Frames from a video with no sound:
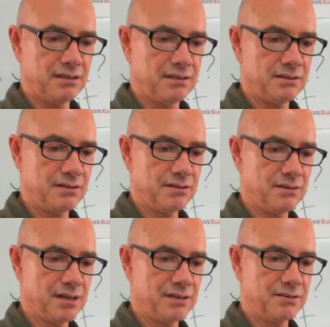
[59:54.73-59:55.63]
So
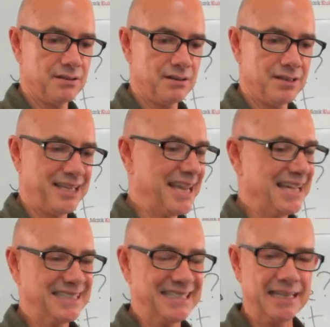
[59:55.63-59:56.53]
I don't know. You
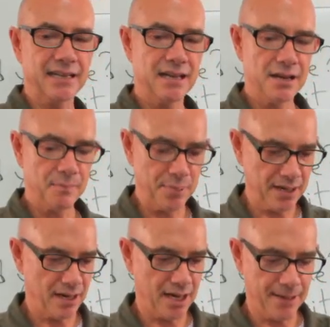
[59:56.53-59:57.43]
can't see.
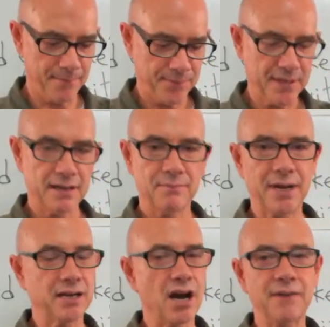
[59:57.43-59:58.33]
But um,
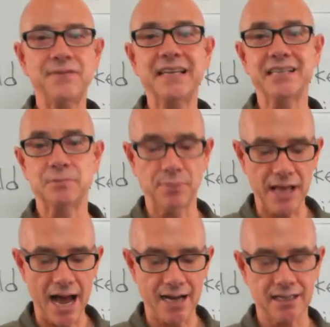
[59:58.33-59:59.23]
my coffee is
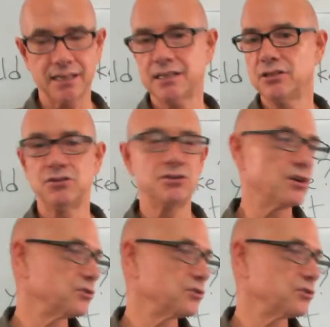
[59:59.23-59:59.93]
black. No